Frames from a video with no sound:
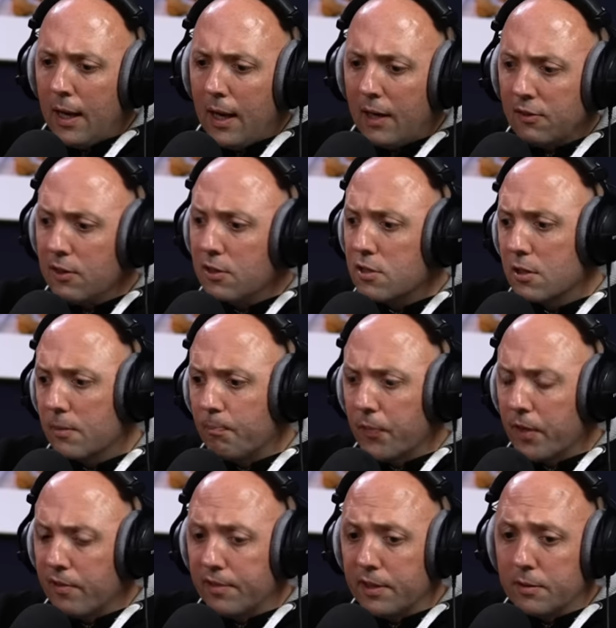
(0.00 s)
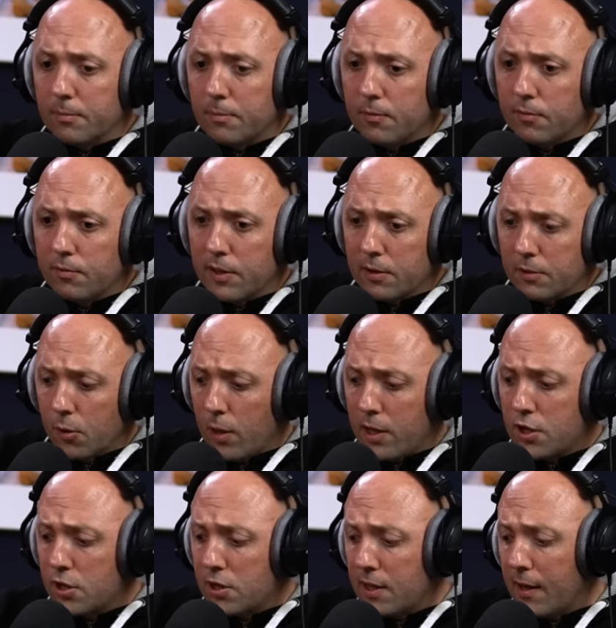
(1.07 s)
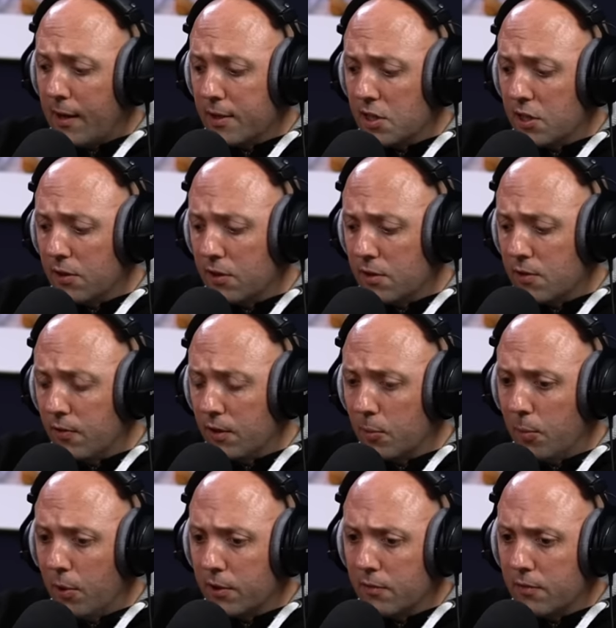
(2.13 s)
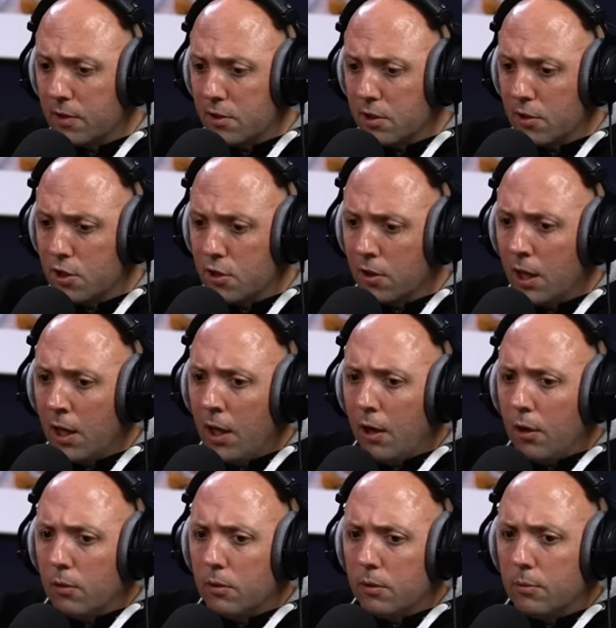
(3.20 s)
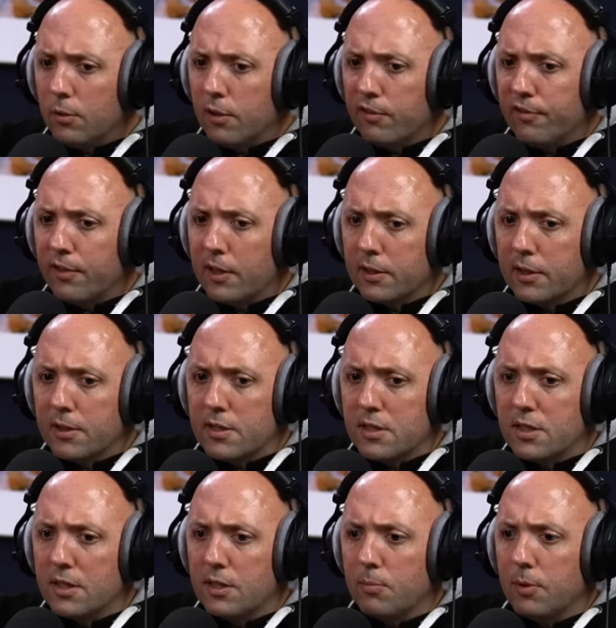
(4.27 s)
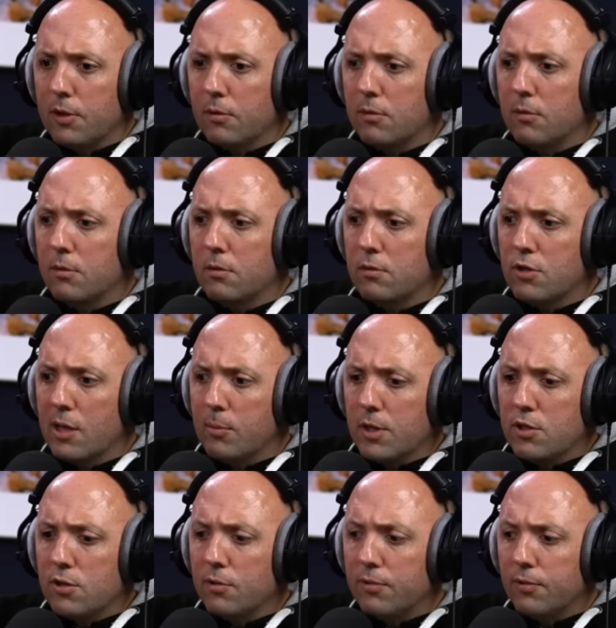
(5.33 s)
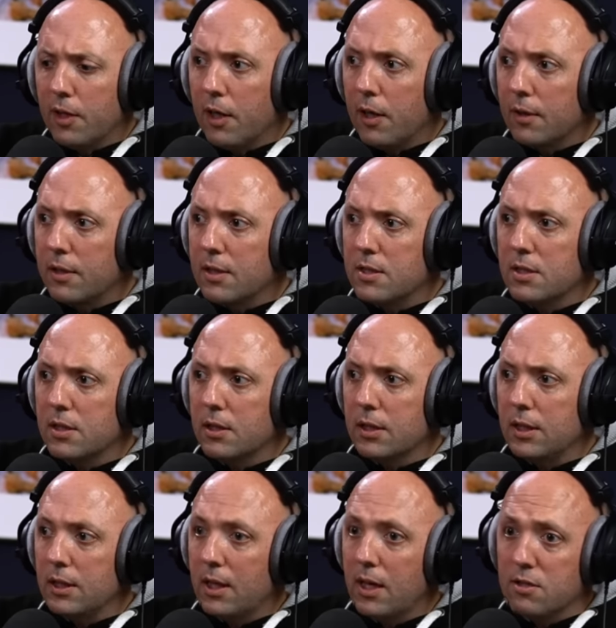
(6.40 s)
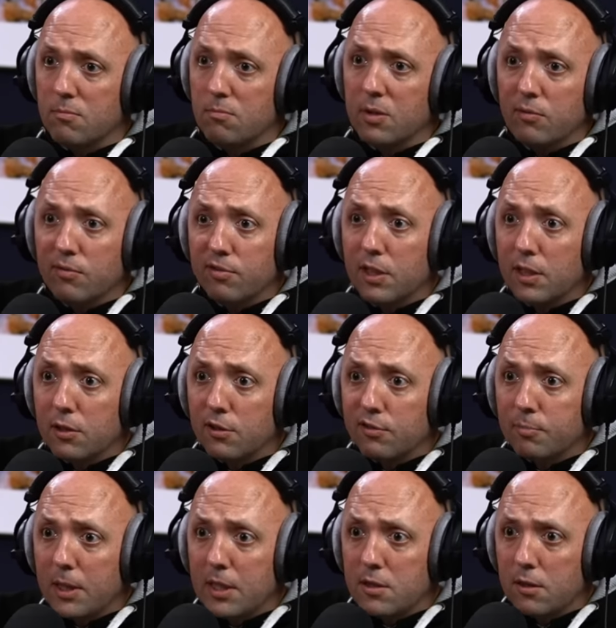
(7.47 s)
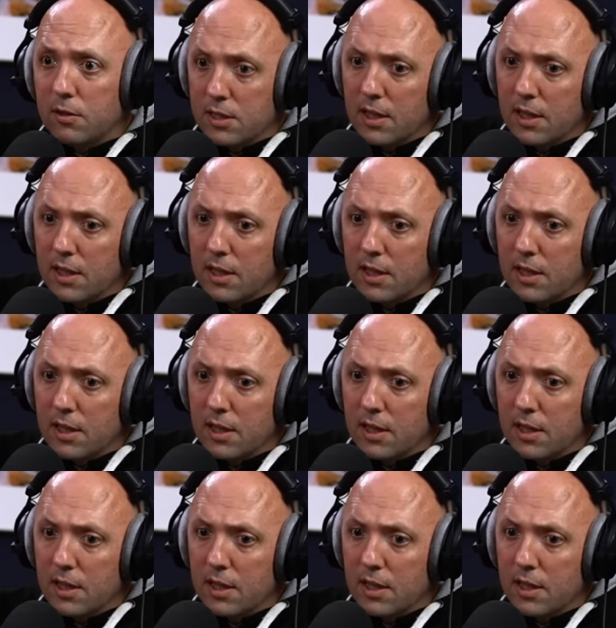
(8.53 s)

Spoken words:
I think it's a fair question to ask. I think it's a fair point of discussion. What Farke has said about Drammy so far is that he hasn't been fit enough, basically.